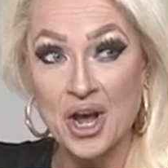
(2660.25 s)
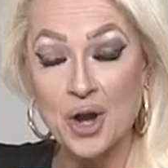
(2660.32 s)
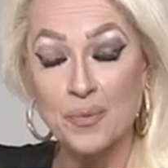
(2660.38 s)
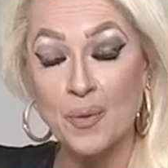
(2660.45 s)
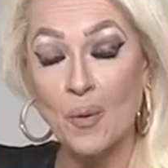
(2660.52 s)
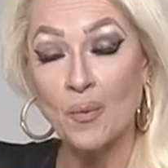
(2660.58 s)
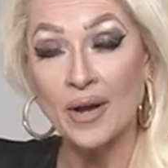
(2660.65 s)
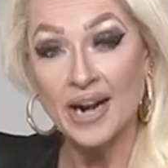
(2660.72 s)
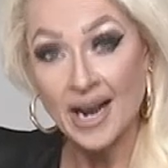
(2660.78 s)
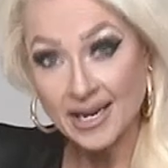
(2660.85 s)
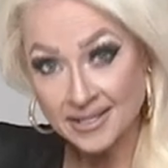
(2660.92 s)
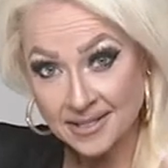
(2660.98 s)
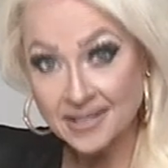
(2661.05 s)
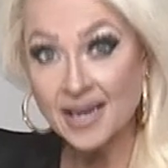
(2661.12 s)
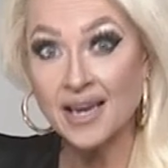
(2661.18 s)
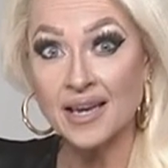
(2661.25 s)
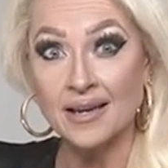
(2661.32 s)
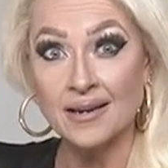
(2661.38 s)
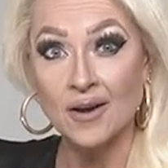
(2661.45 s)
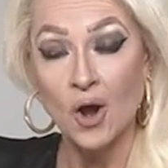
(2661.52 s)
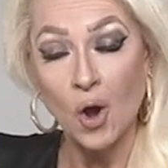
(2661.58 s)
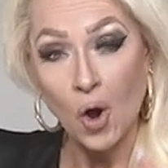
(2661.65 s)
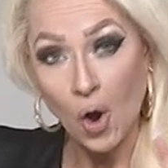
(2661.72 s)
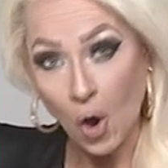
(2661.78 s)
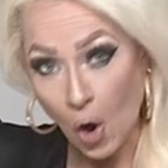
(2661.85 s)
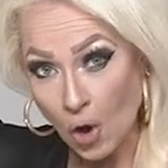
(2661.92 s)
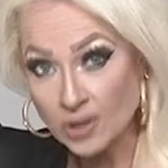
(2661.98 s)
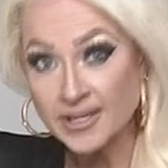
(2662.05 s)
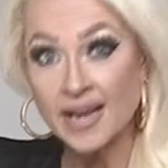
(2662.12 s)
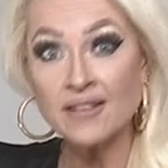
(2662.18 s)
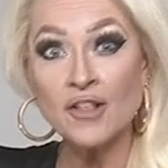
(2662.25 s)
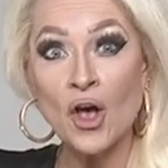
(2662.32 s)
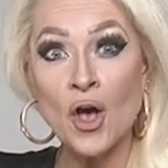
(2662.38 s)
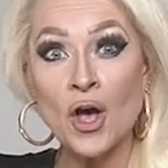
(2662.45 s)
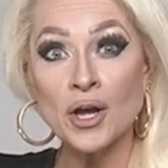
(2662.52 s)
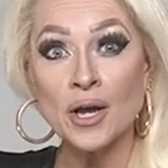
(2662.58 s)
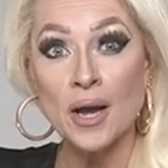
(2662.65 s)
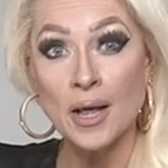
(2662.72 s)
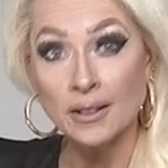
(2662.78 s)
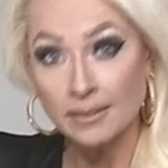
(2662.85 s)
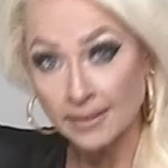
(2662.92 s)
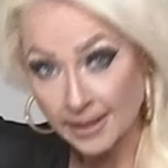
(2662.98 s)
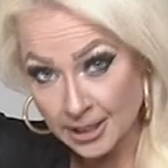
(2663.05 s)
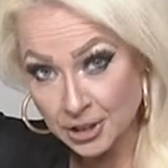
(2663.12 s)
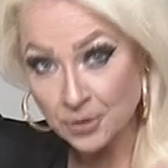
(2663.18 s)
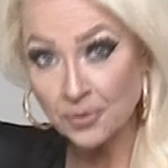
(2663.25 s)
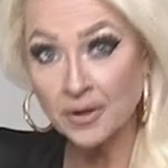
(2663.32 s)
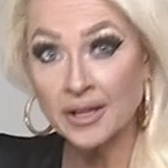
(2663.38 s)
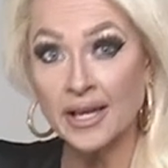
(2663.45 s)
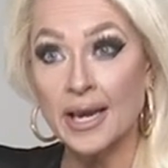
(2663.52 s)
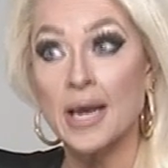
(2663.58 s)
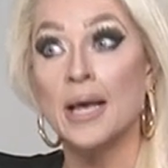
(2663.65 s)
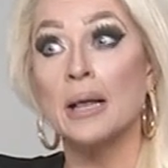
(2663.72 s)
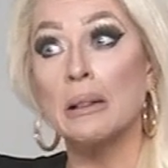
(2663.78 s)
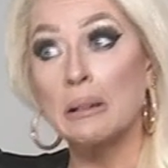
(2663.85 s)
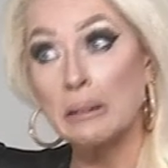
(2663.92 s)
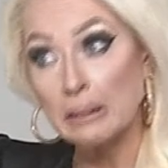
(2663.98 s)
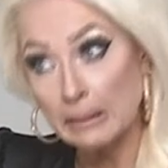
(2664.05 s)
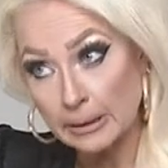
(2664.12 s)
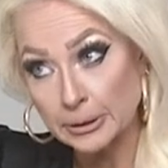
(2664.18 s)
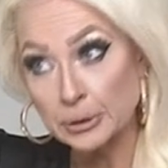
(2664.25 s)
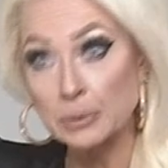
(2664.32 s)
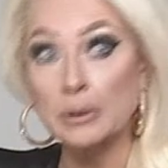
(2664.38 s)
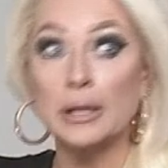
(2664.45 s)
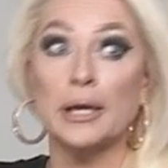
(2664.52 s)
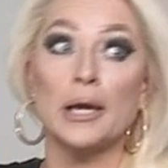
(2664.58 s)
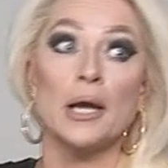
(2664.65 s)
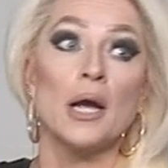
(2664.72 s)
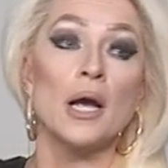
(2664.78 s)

But what I see all day long, literally, literally,